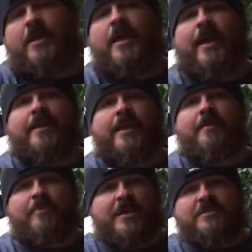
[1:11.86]
And
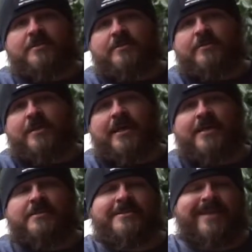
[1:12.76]
that basically
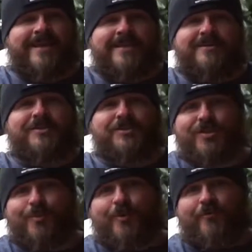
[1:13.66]
has an 8-inch
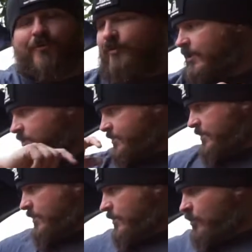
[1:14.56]
subwoofer that's
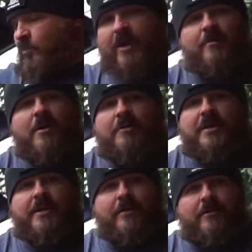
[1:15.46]
right about
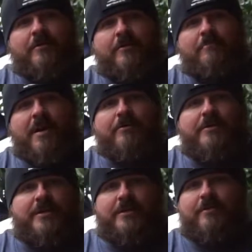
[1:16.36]
here,
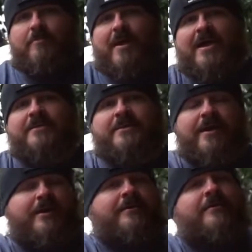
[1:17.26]
mounted into the back
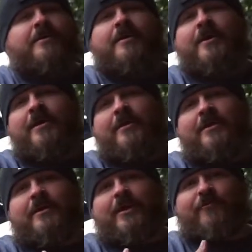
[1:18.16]
deck.
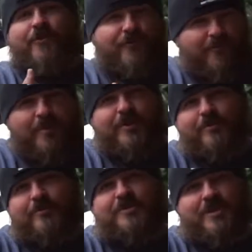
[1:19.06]
If you're familiar
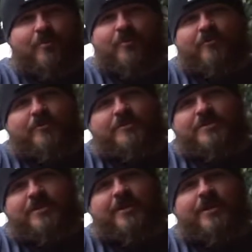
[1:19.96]
with
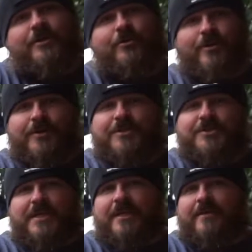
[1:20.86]
subwoofers, you
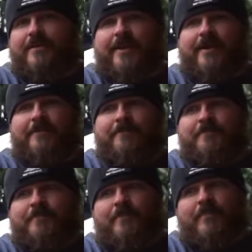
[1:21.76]
understand that
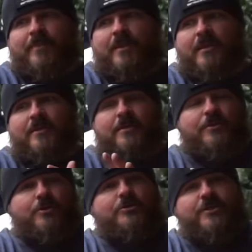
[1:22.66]

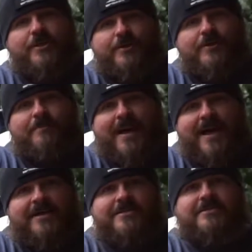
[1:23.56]
usually they're in a
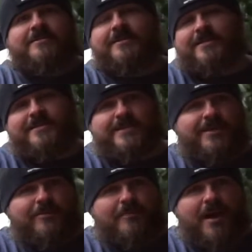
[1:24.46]
box, a
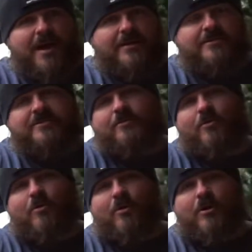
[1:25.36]
sealed box or a